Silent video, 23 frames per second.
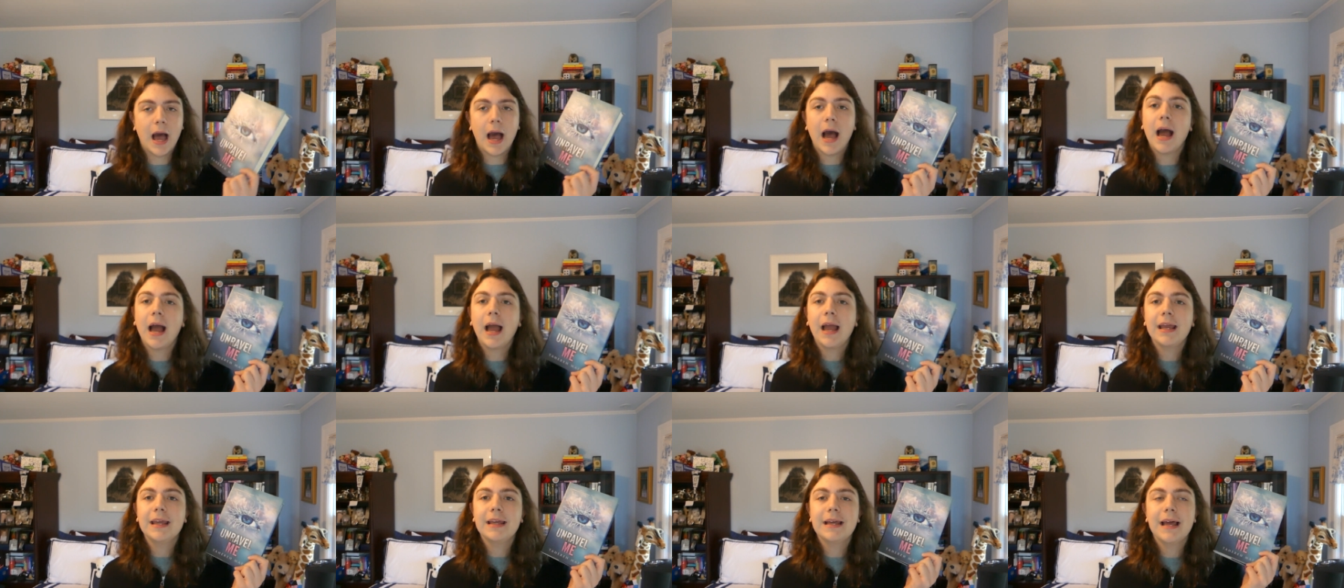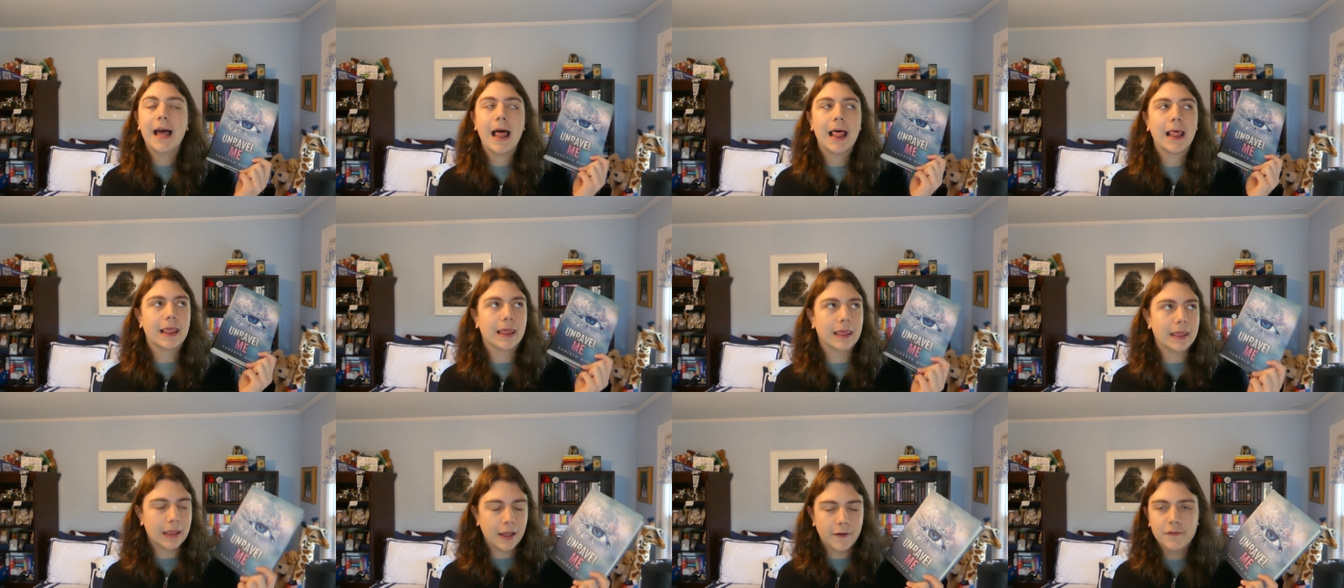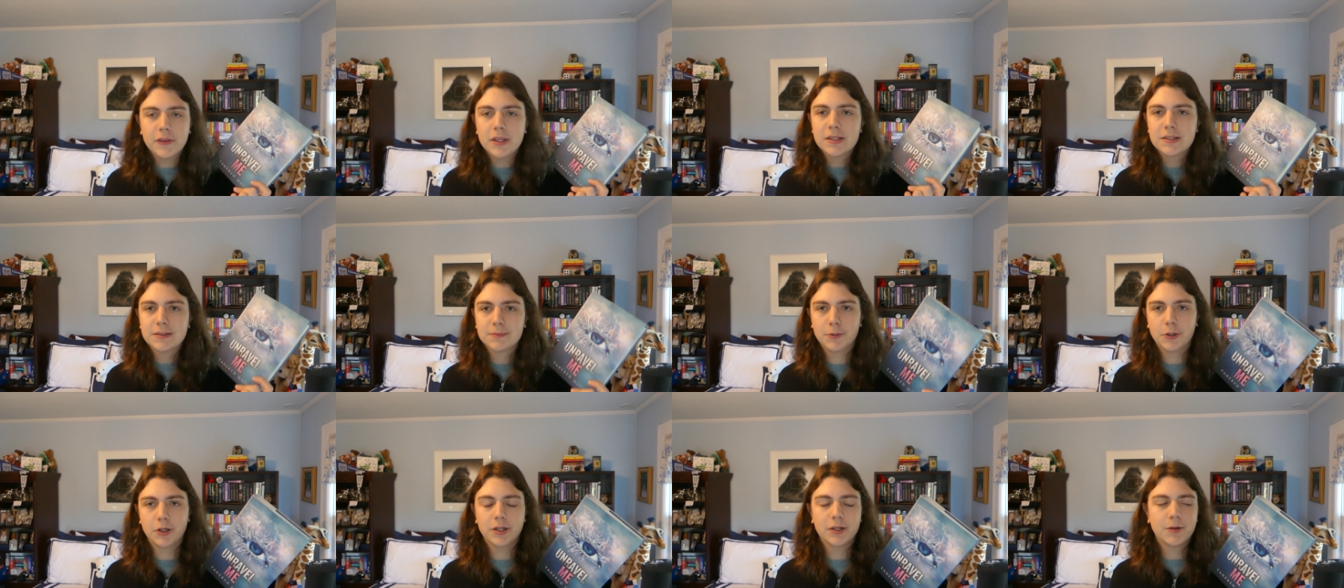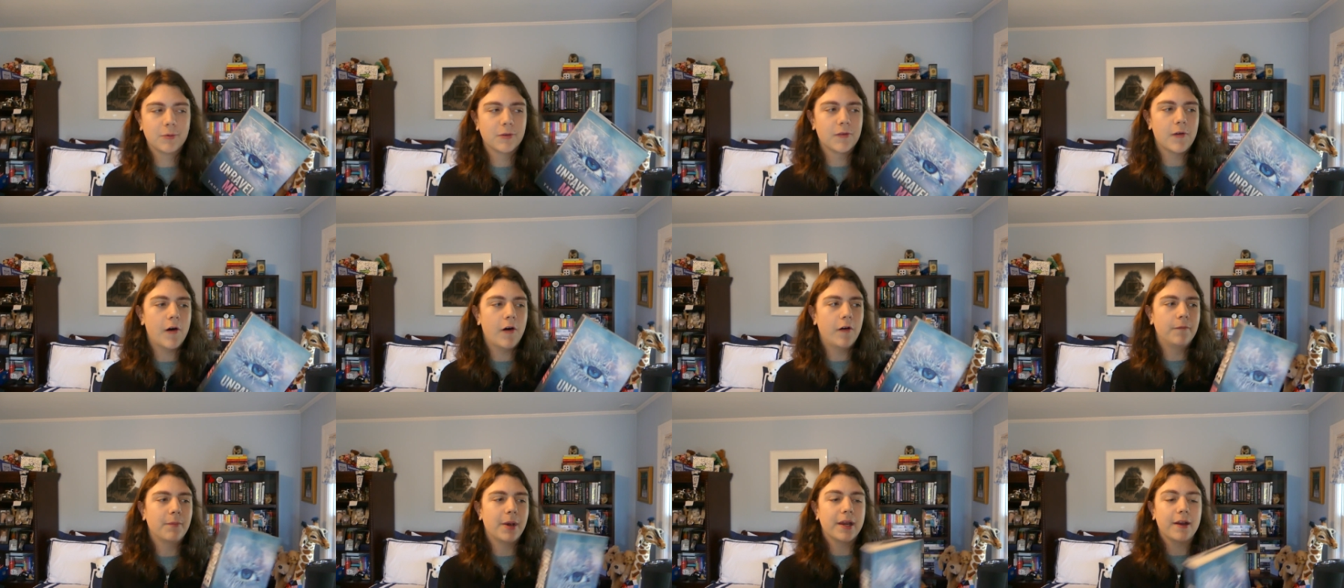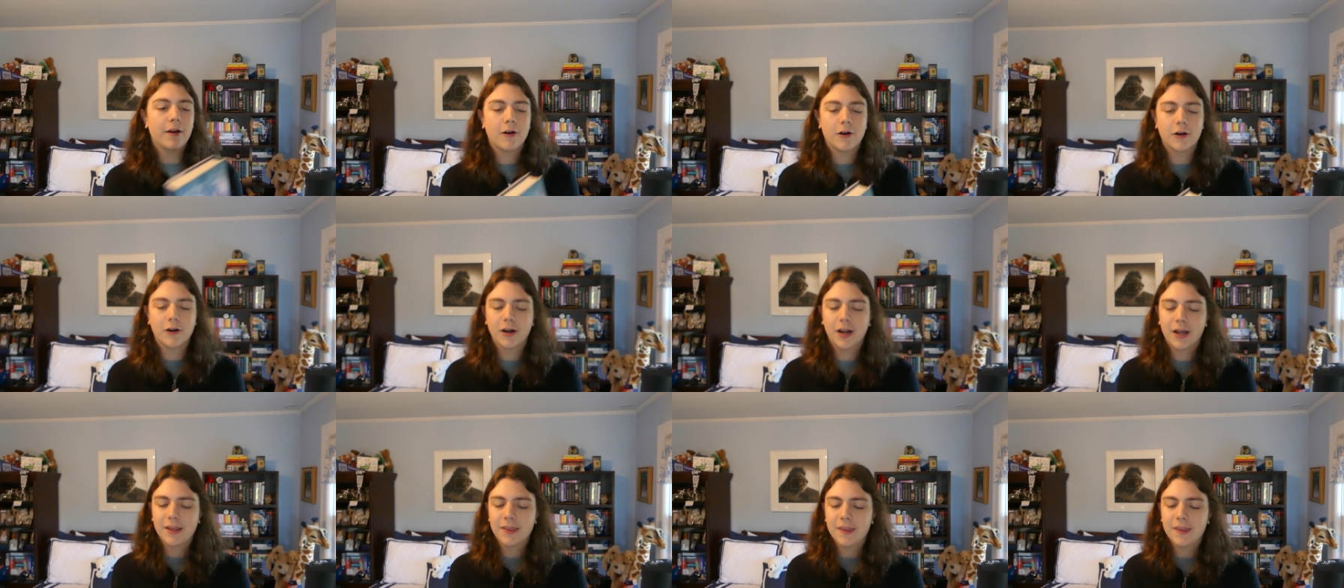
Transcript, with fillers: I love this book with all my heart.